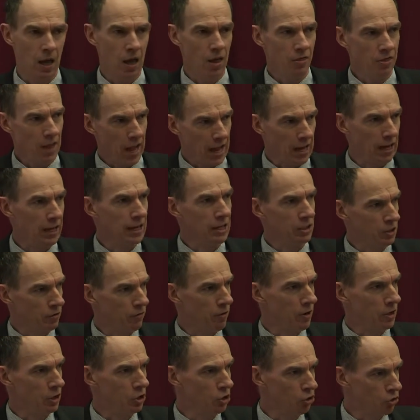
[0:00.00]
That links
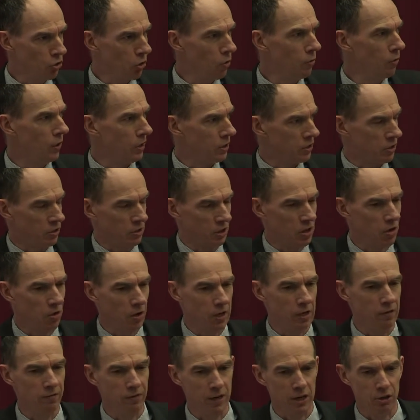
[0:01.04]
very strongly to the
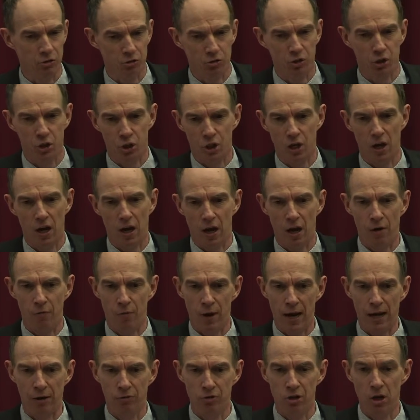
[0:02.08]
kind of literature
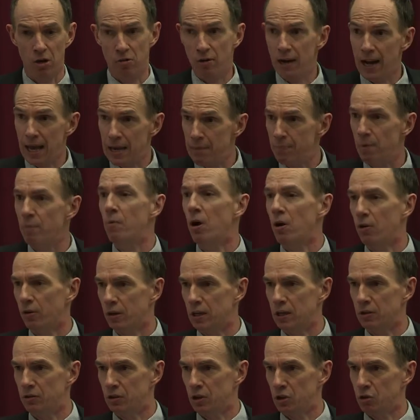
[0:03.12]
around, labour
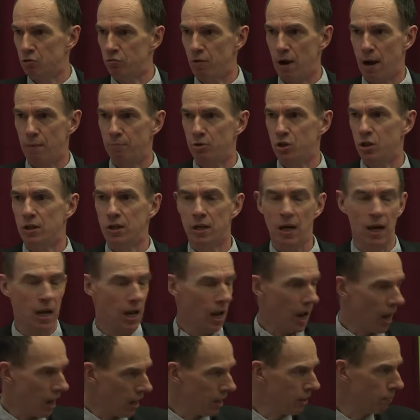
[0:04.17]
market disruption,
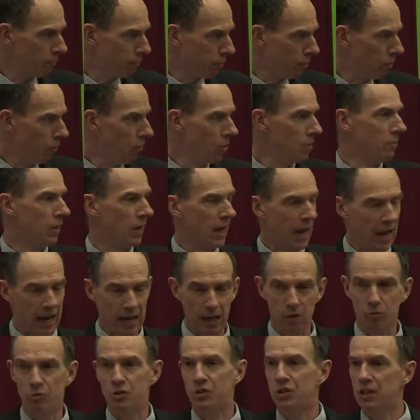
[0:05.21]
unemployment,
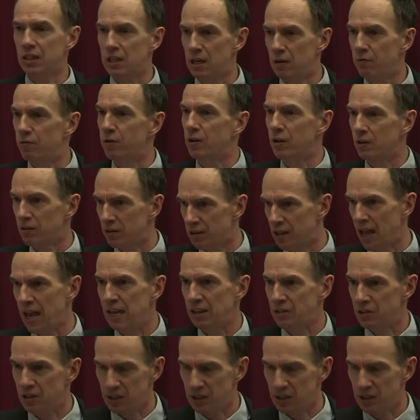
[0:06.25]
how significant that